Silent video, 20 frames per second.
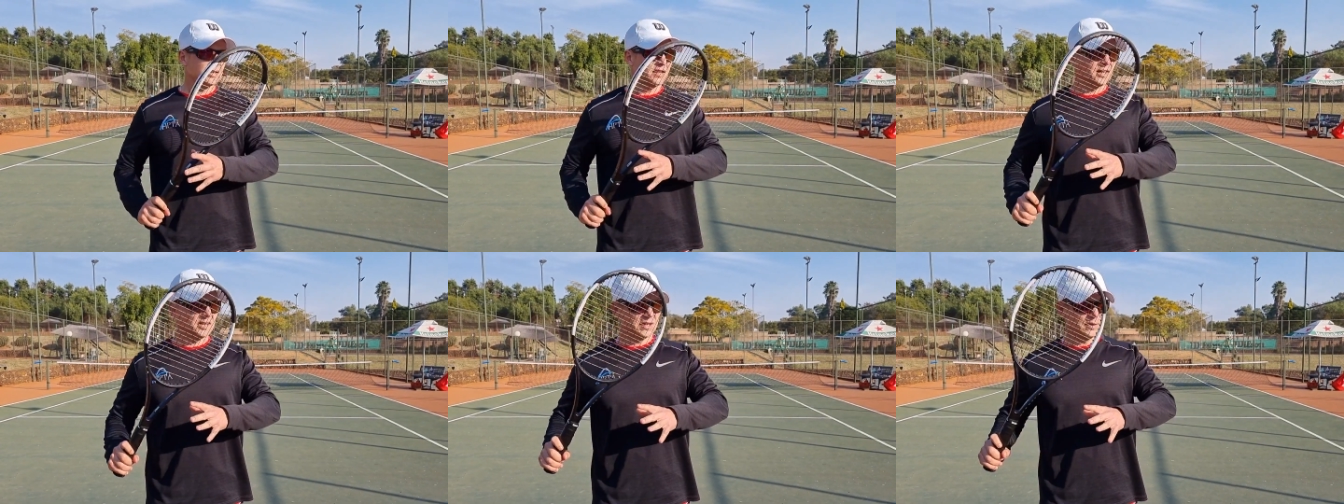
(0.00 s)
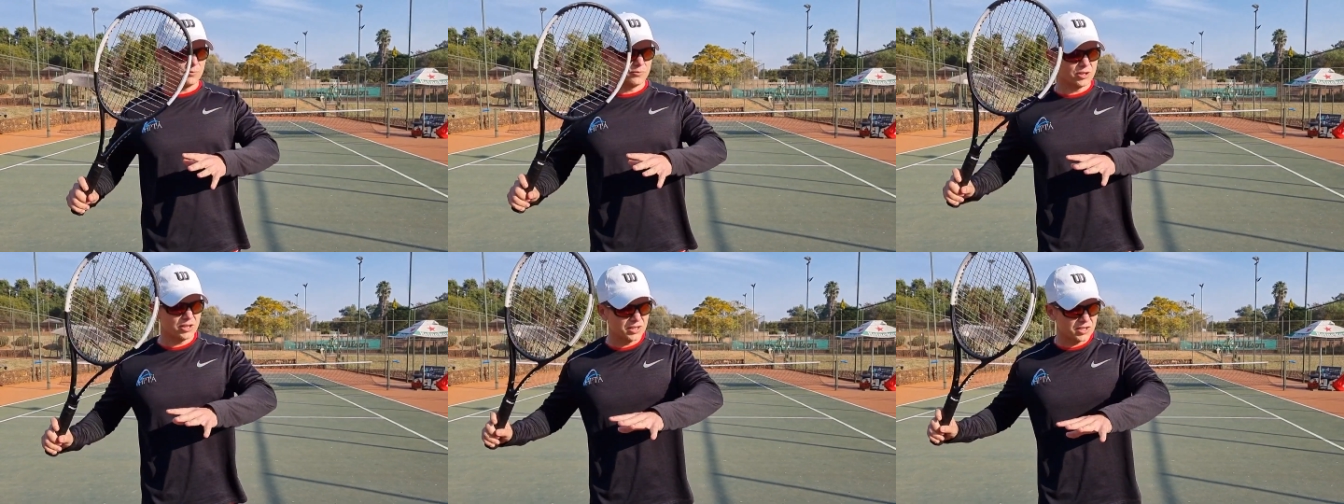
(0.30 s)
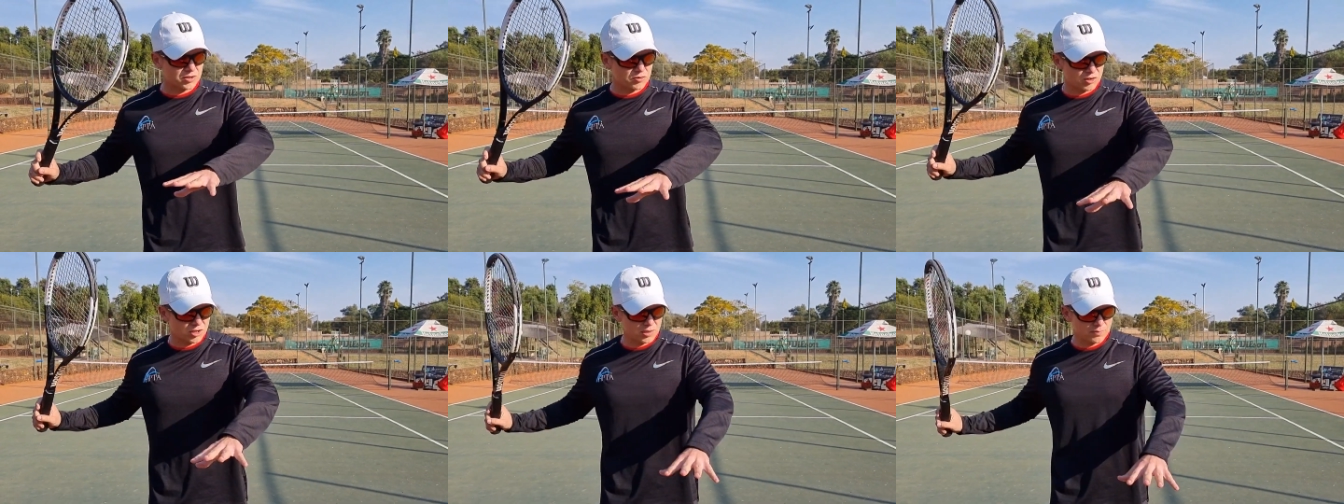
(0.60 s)
and I'm really
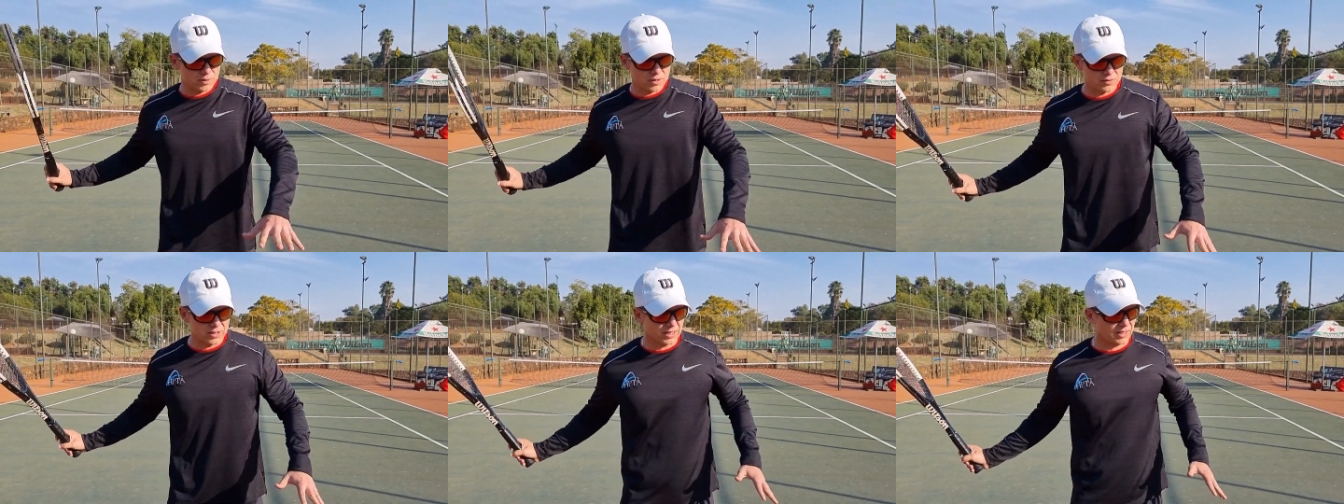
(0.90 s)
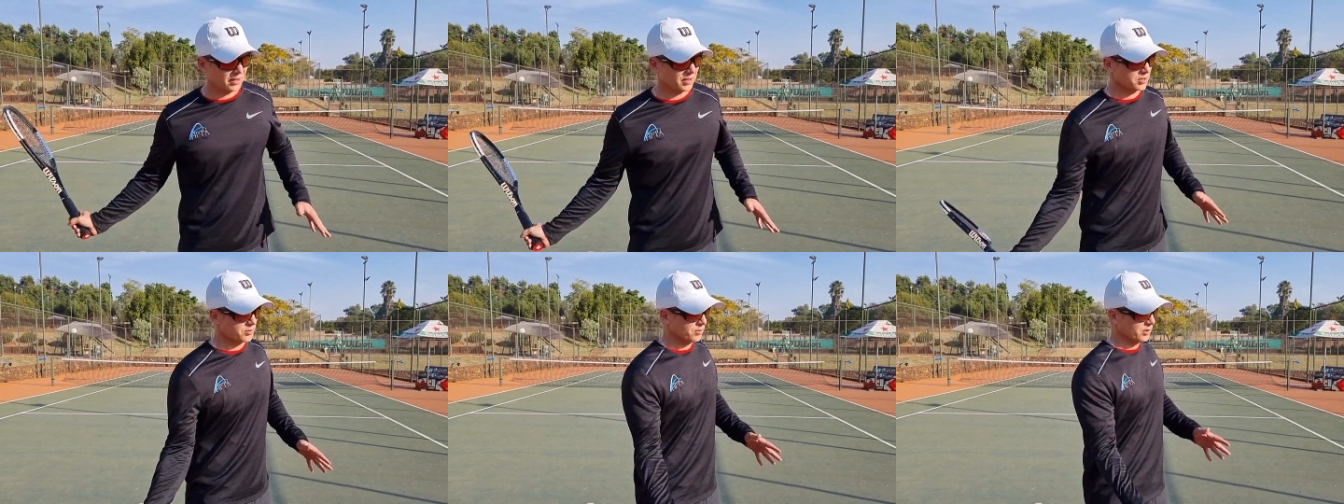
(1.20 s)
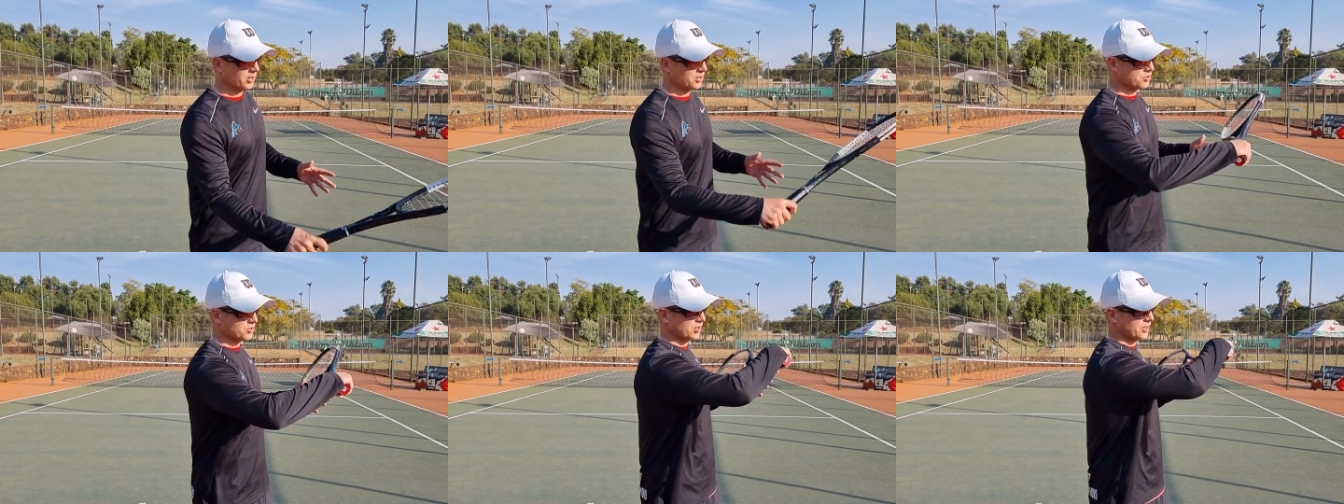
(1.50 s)
swinging my racket as quick
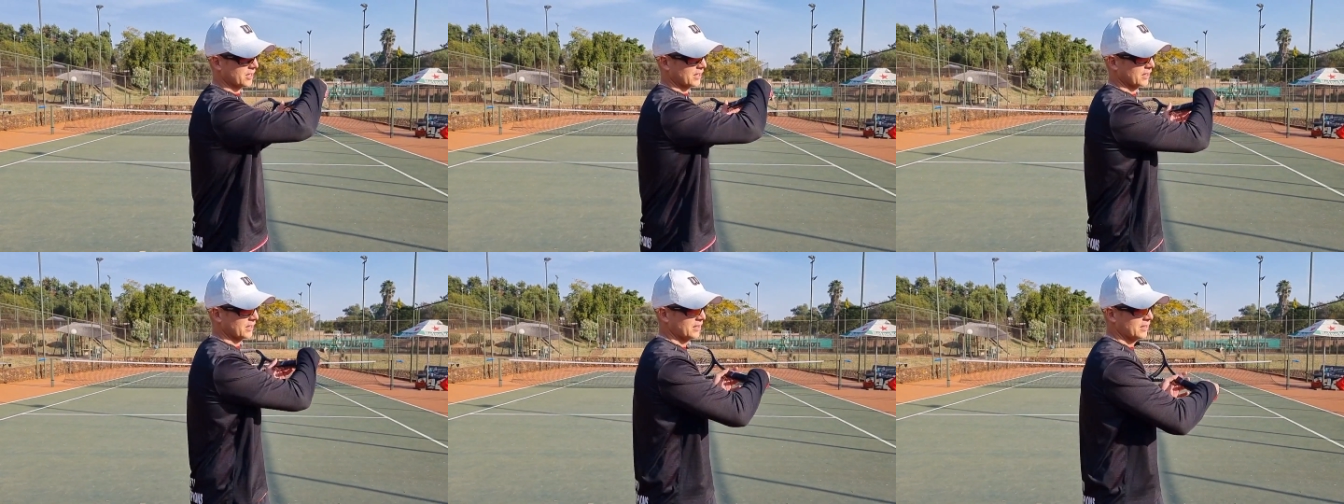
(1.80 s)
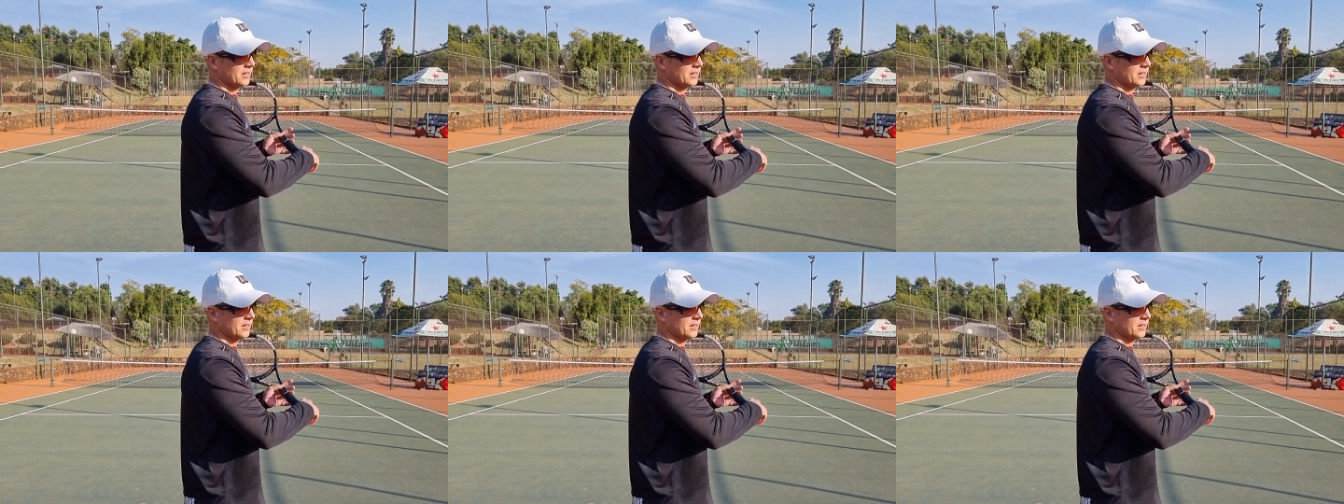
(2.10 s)
as you can.